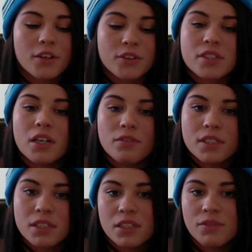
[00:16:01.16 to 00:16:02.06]
yourself
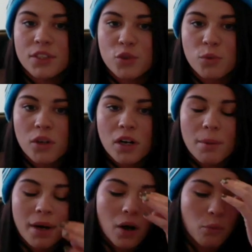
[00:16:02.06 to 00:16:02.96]
as an individual,
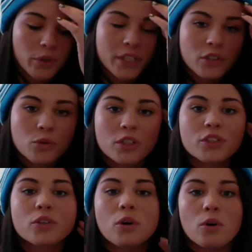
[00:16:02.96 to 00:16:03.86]
about working
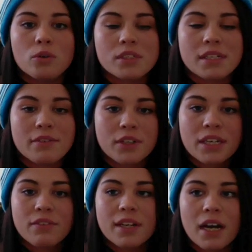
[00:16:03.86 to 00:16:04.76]
towards your goals, never
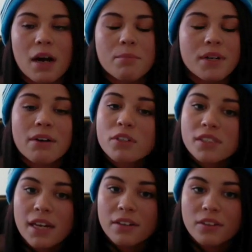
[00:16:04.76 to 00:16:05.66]
giving up, never
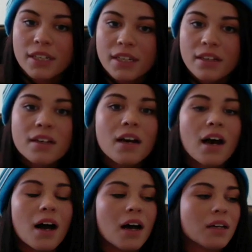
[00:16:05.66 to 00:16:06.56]
settling,
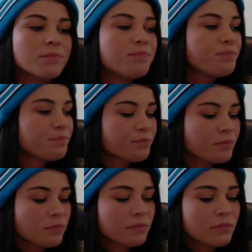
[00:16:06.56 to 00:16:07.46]

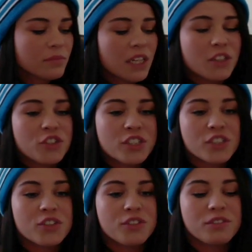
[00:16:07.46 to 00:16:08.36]
and
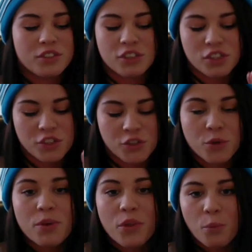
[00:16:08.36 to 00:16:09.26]
just
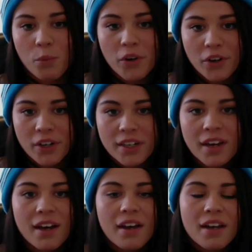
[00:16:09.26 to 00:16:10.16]
doing the work.
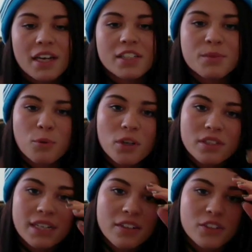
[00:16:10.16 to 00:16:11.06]
It just
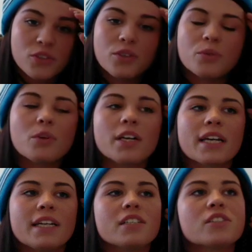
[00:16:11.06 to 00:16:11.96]
boils down to doing the work,
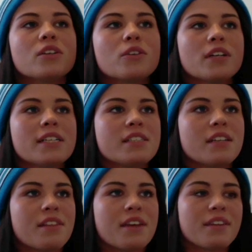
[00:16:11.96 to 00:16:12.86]
and it's so crazy
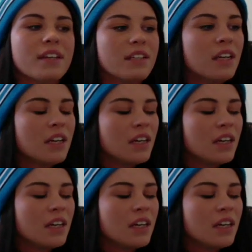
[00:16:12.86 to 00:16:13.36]
to think that